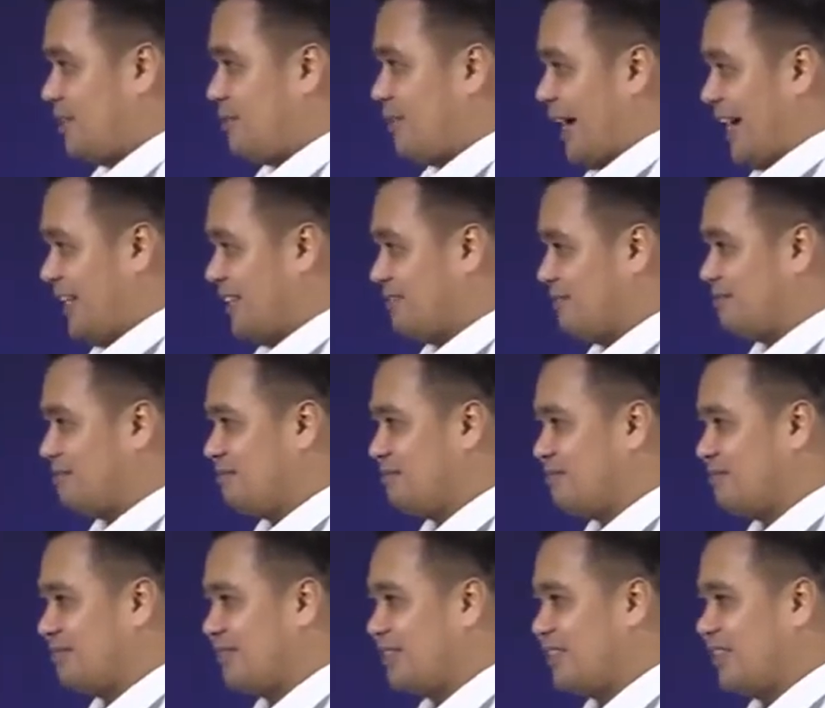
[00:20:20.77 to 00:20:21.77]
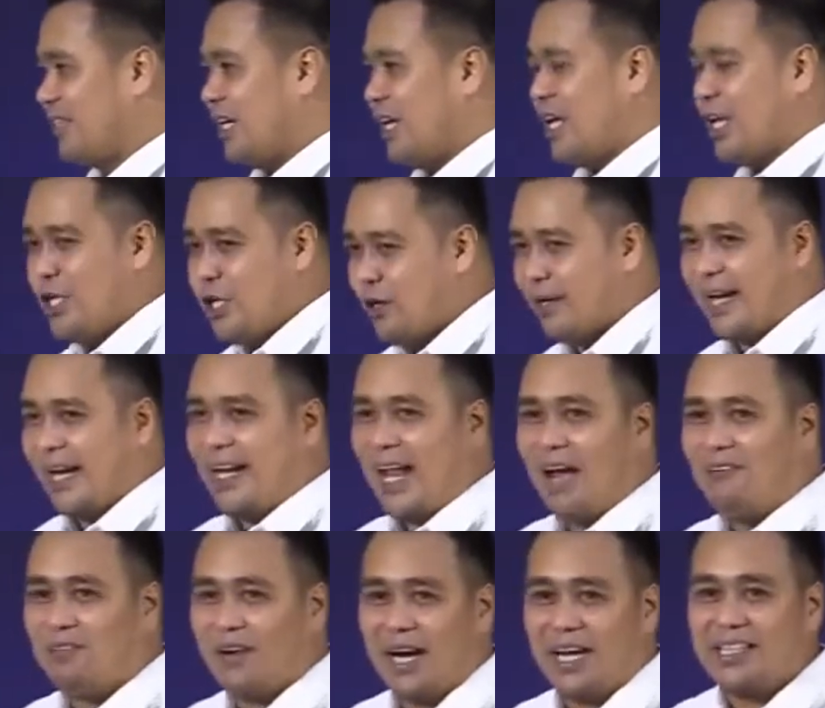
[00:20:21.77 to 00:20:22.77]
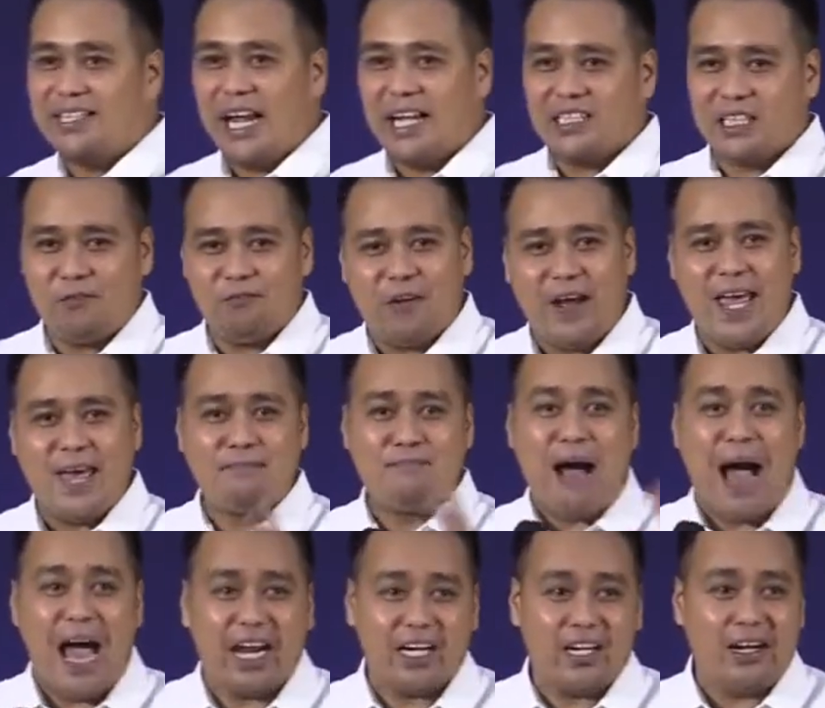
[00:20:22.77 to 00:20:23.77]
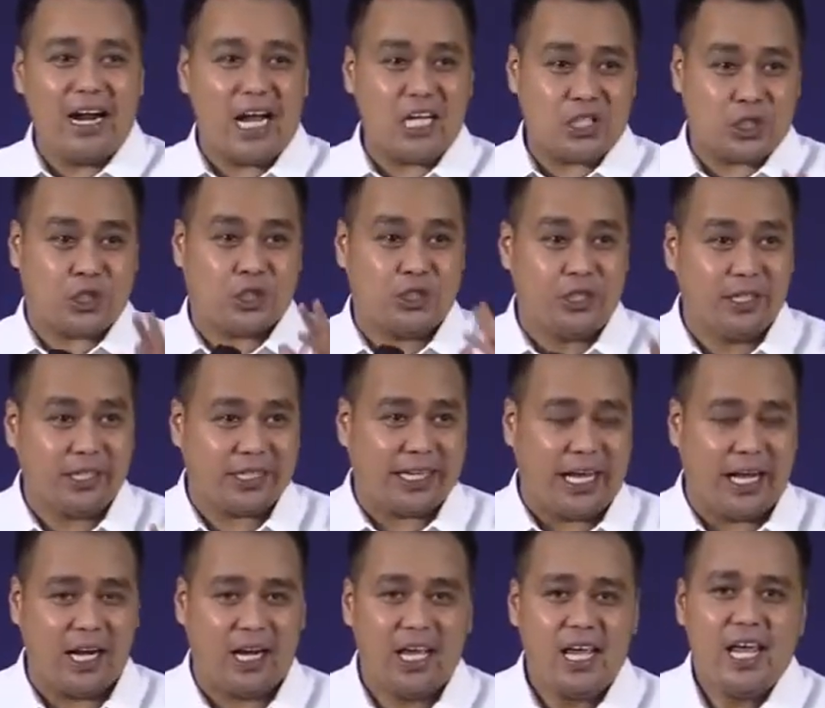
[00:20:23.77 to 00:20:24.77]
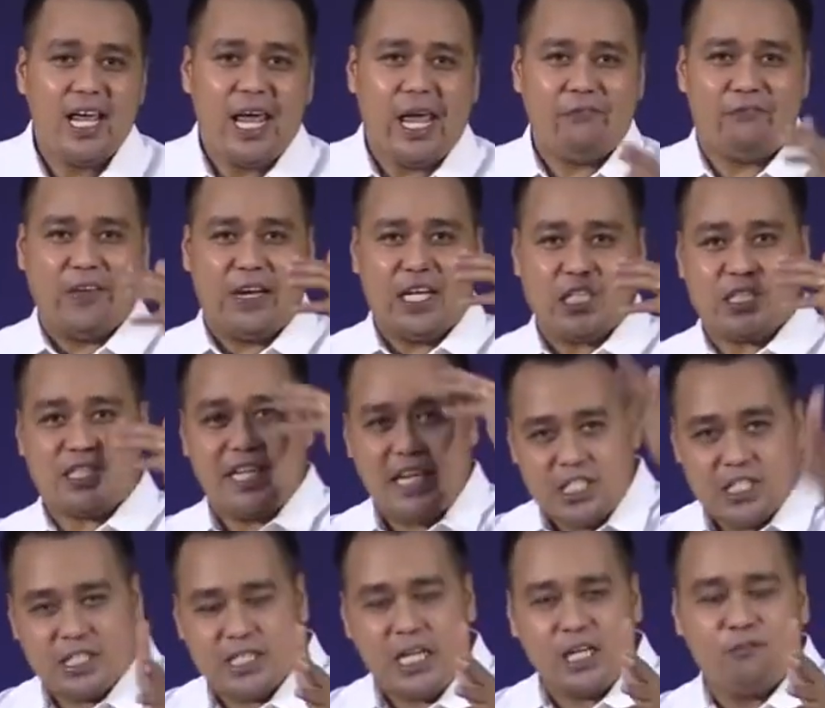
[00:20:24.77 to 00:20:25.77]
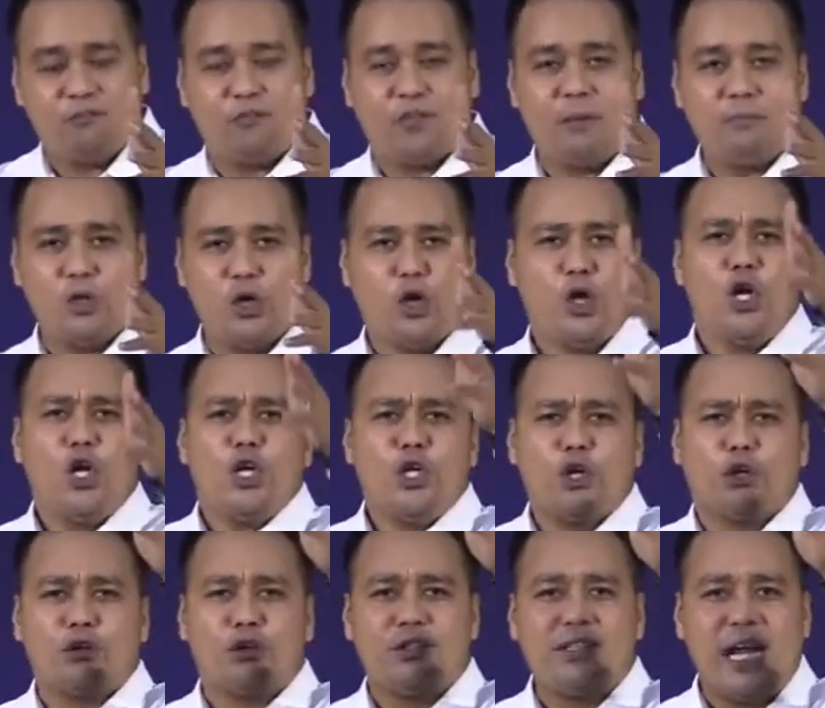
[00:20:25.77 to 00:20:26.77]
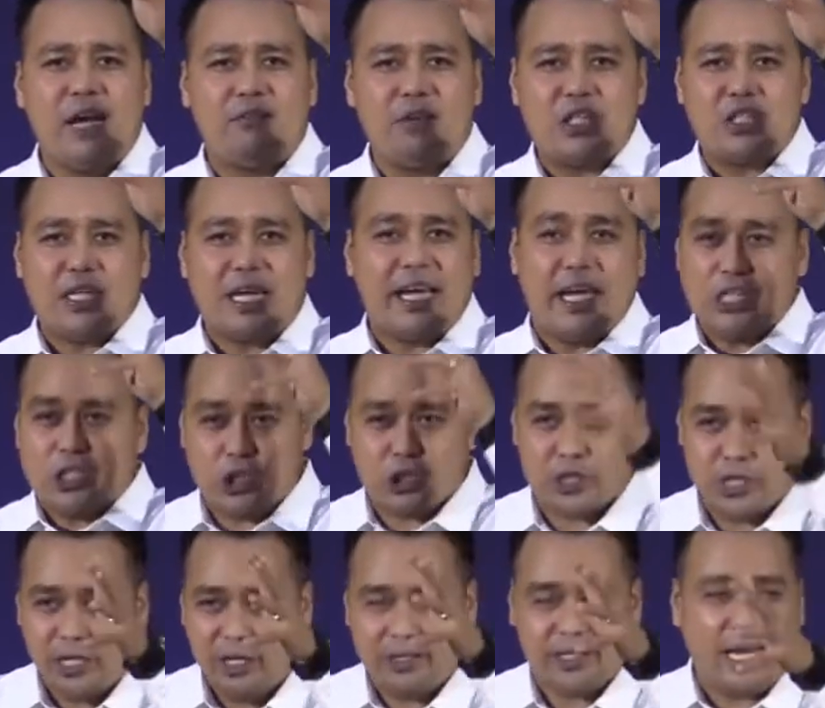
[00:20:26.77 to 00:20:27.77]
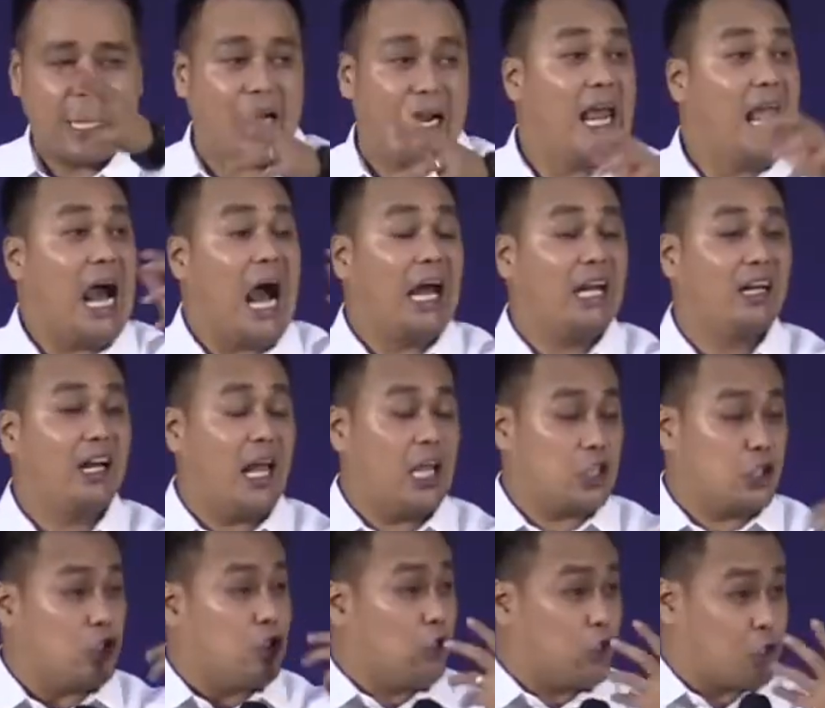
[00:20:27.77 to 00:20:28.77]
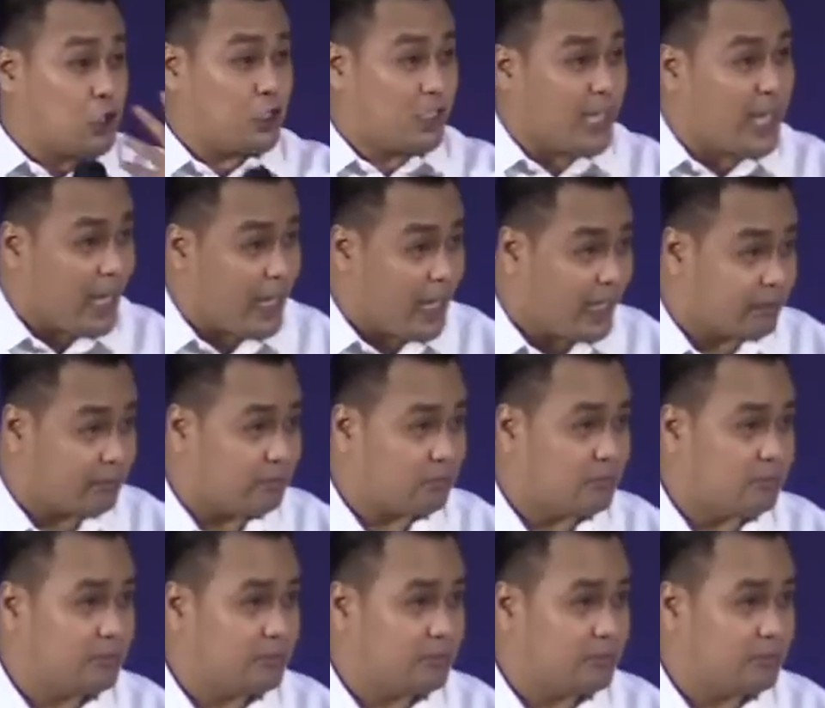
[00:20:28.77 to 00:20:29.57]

Right? You can never identify a matter as circle. If it is distant from you, you could never say it's circle unless you see it.